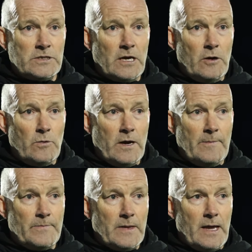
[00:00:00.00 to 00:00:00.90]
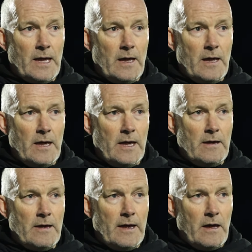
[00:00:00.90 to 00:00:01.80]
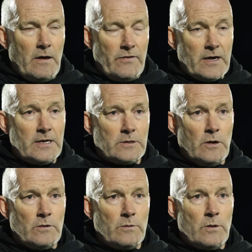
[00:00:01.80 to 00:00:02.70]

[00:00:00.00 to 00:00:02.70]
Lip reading: So I think he's got